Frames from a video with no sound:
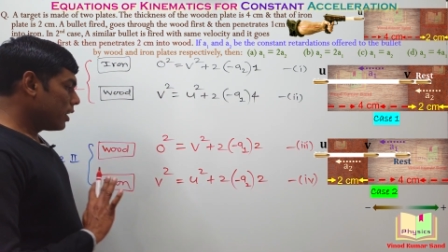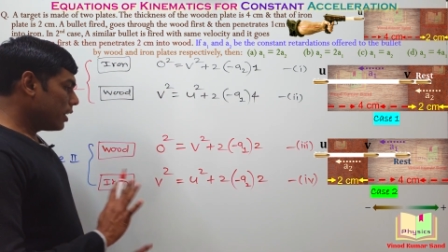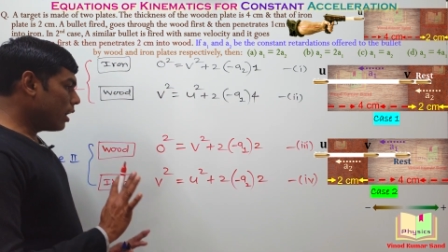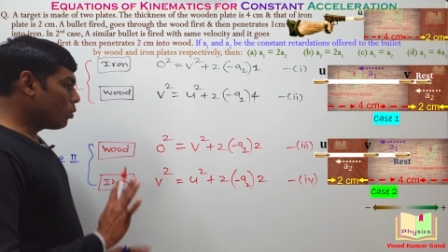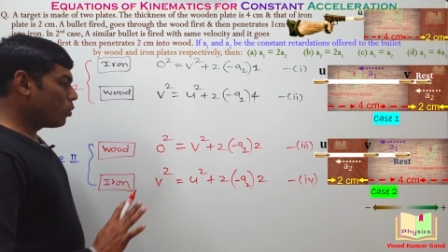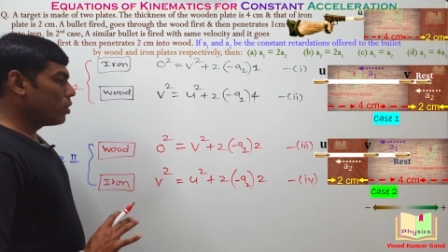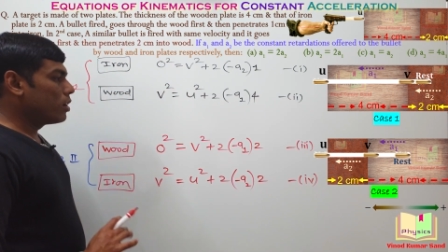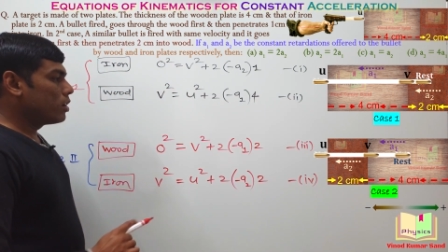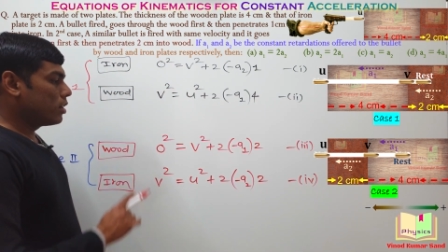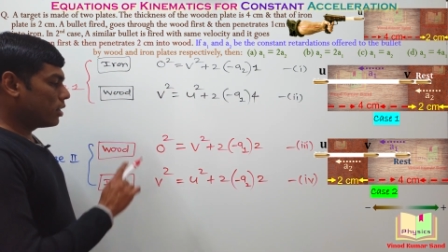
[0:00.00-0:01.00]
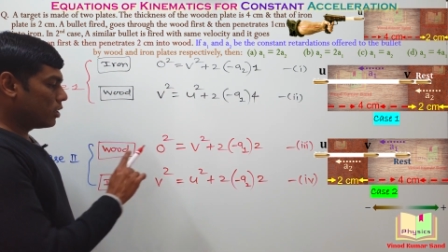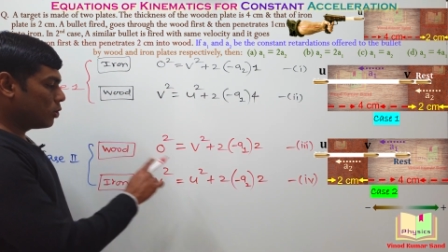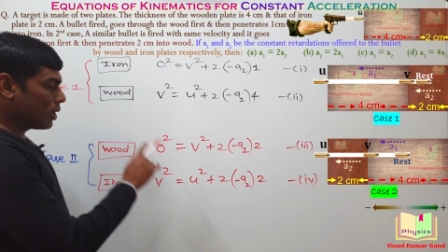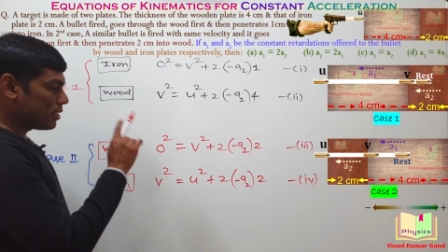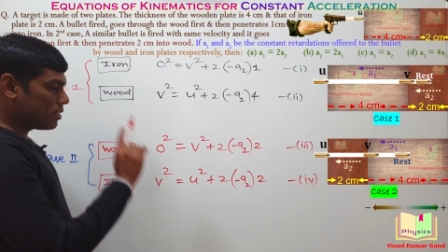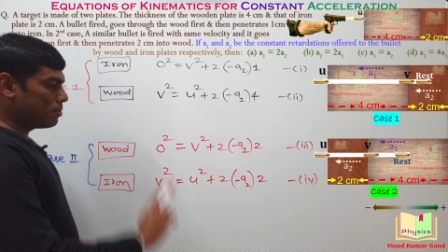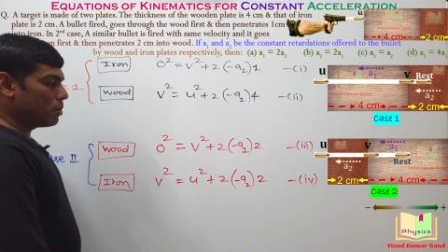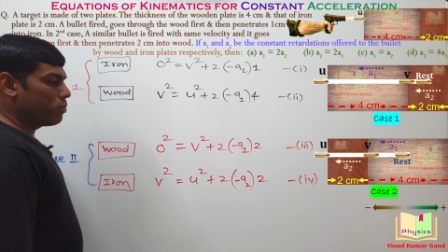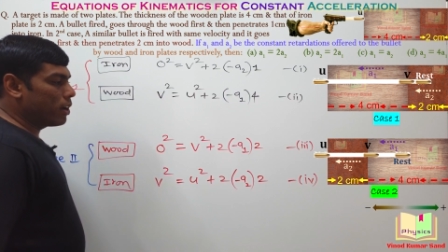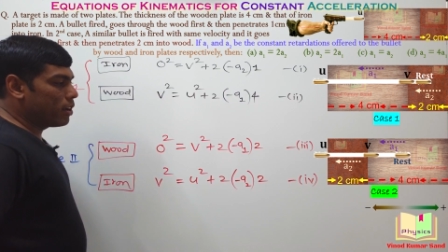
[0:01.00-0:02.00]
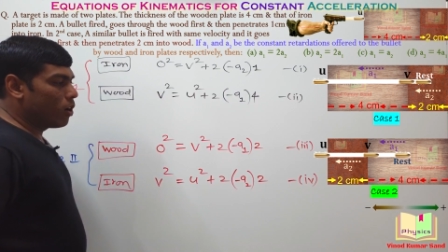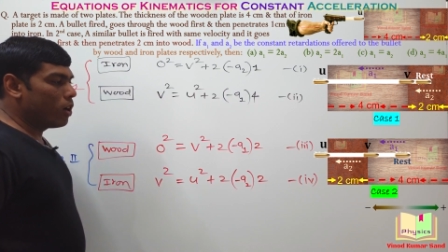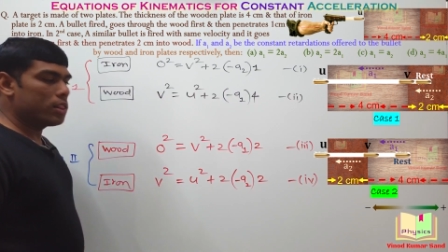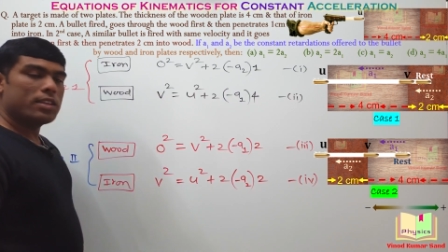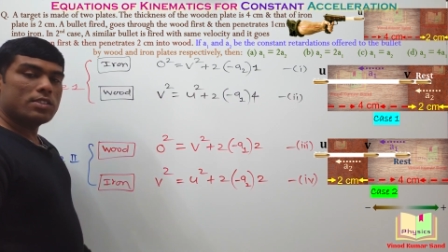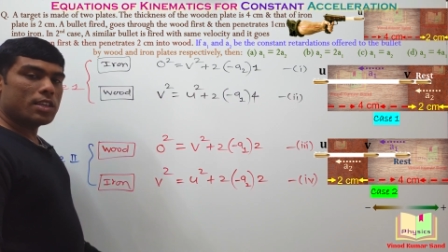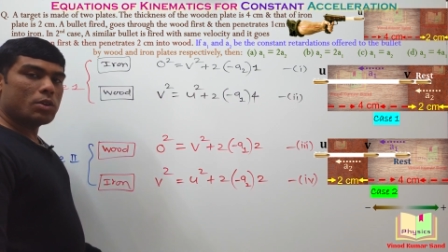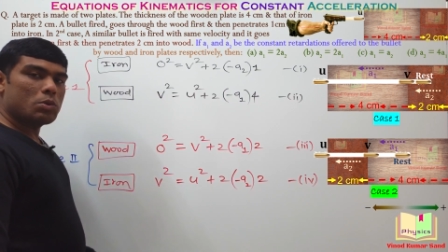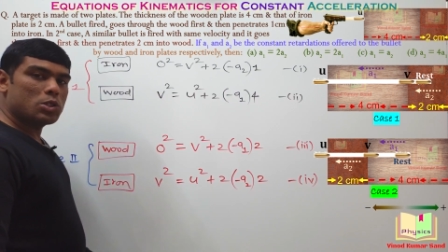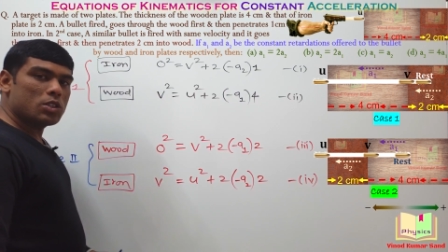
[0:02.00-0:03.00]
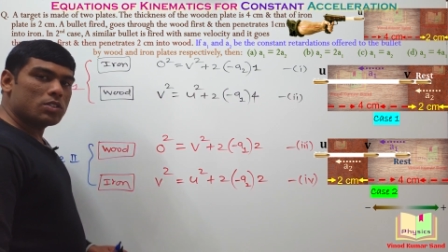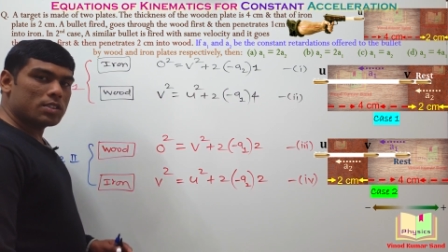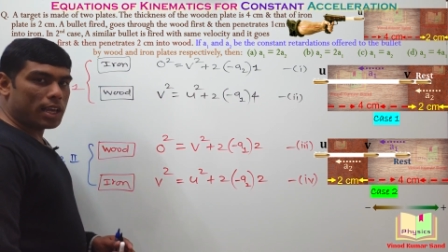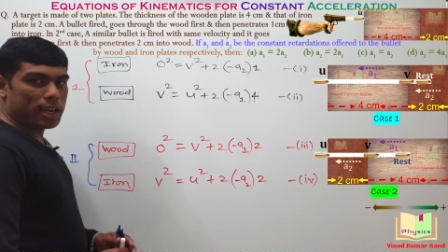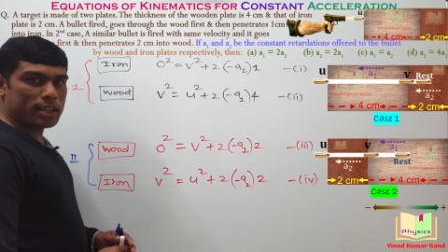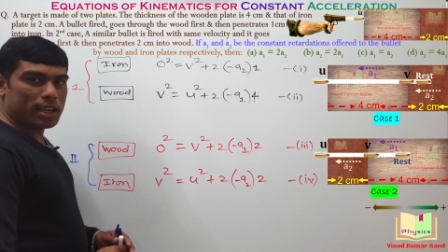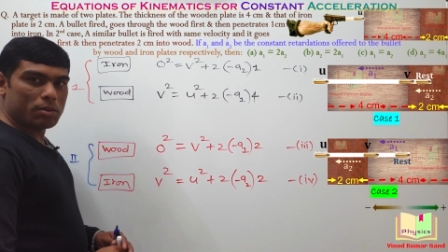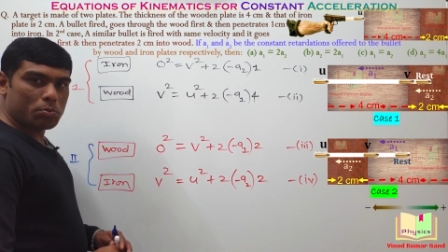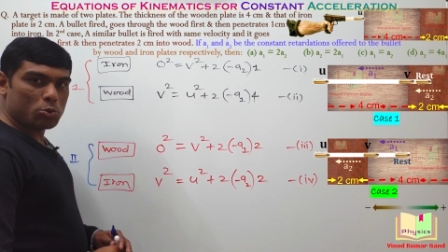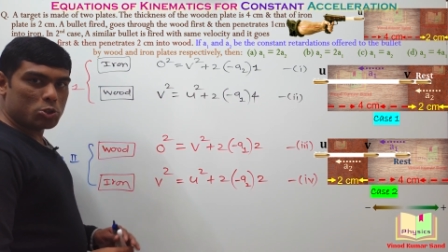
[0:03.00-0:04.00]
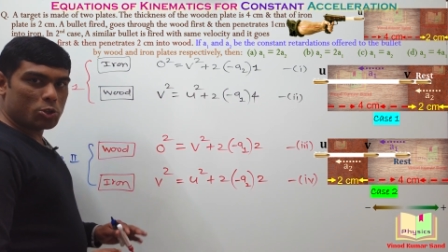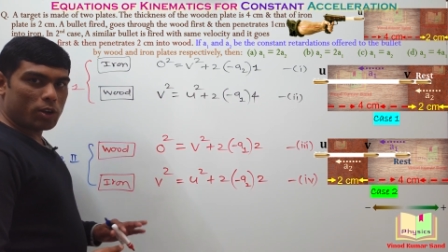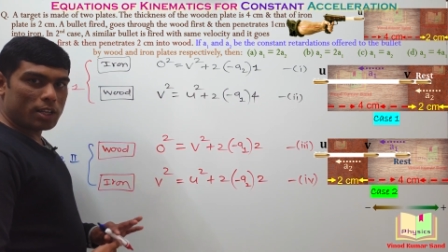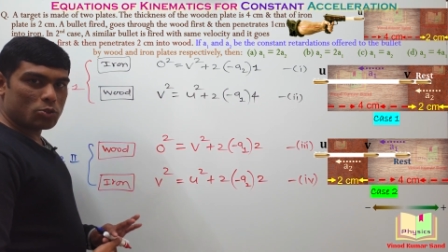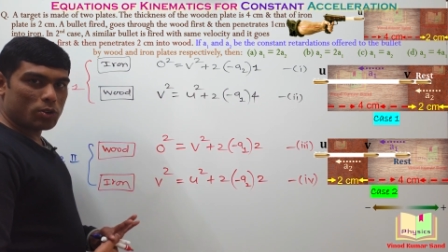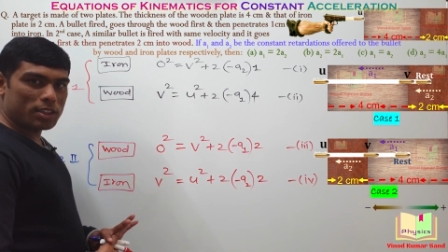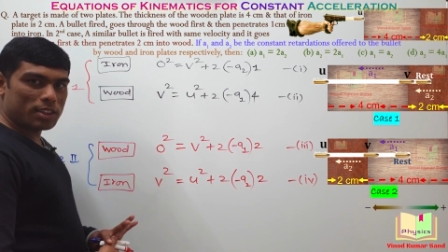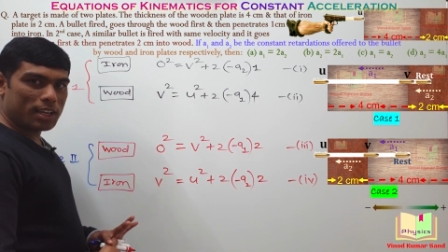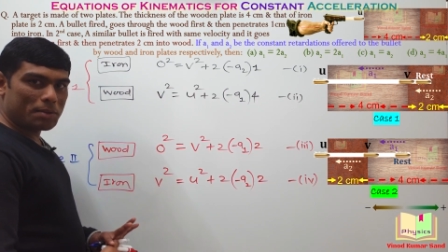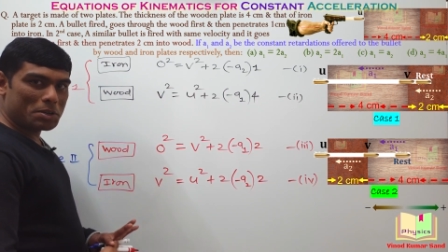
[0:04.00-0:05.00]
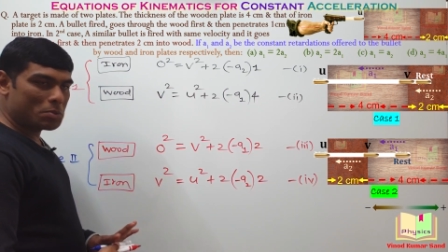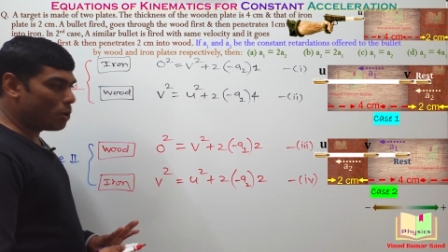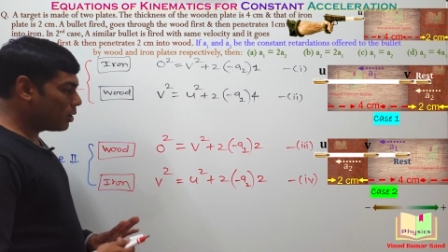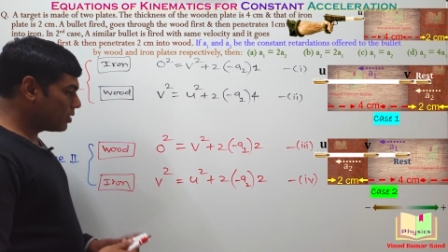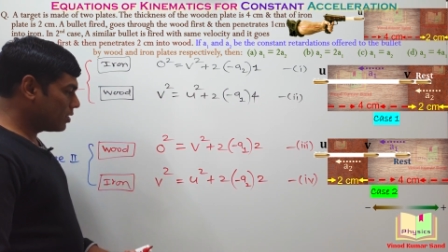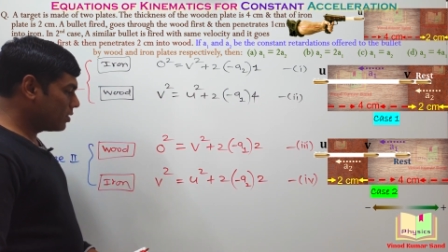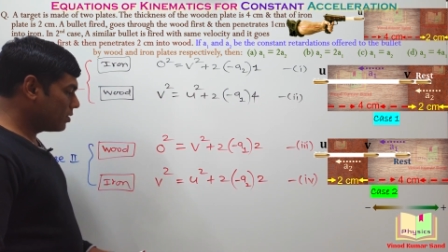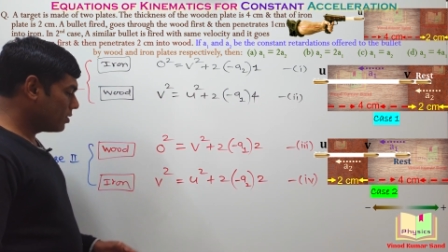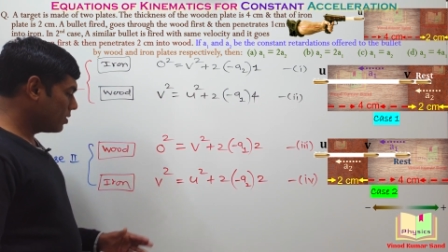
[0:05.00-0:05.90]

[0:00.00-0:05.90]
Now you can simplify all these equations and can post your answer in the comment box.